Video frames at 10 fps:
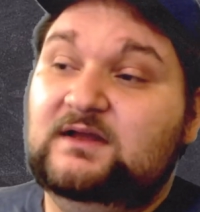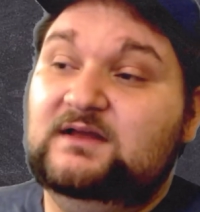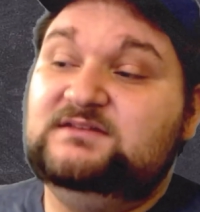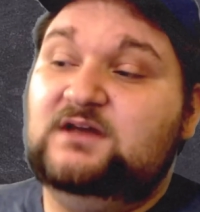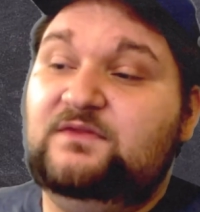
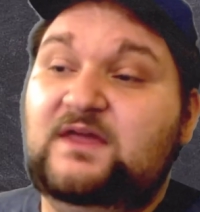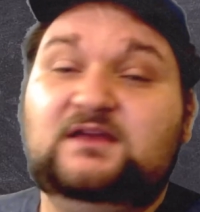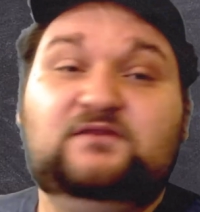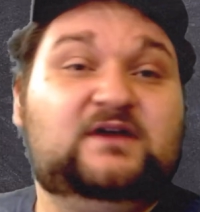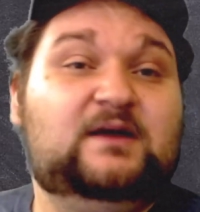So thank you
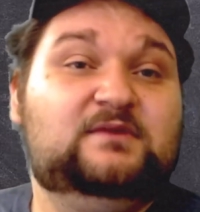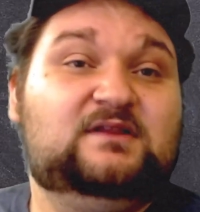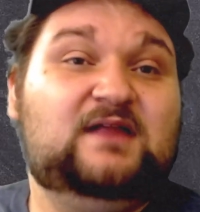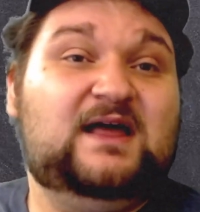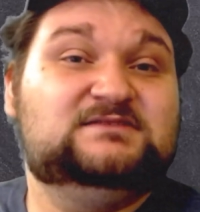for coming to
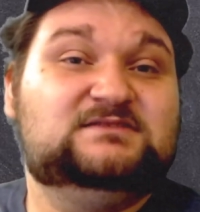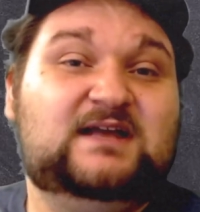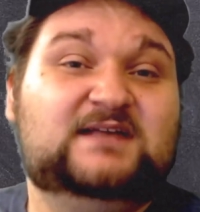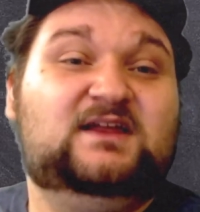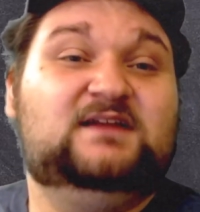class, and
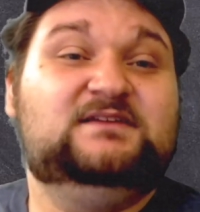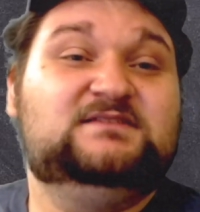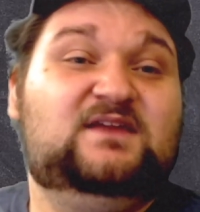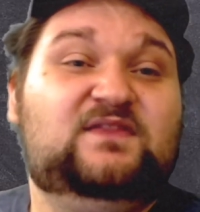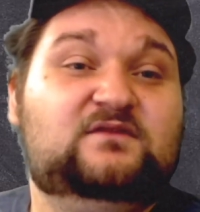as I like to say
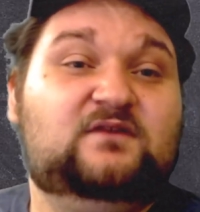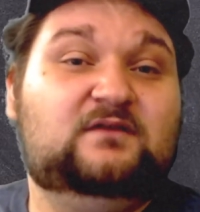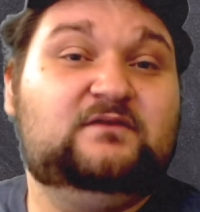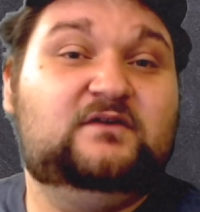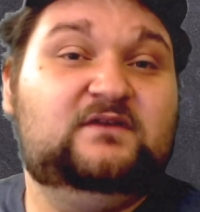at the end of all of
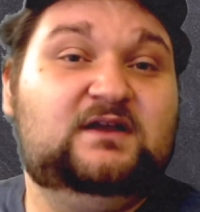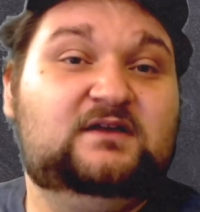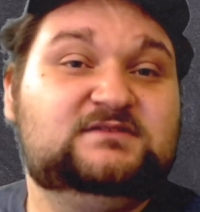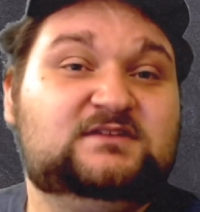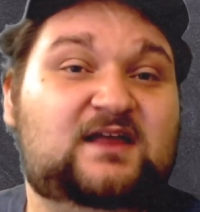our
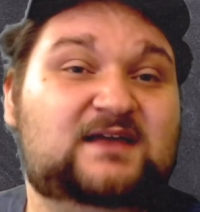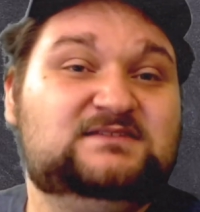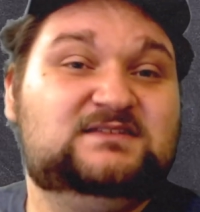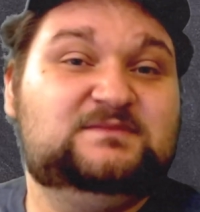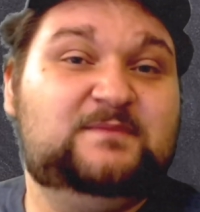videos, class
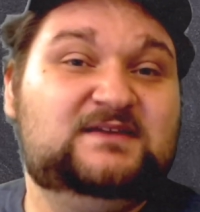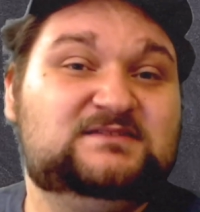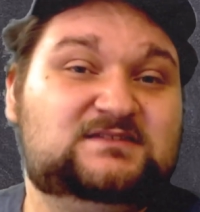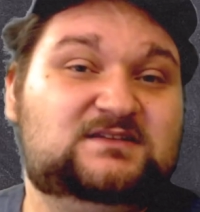dismissed.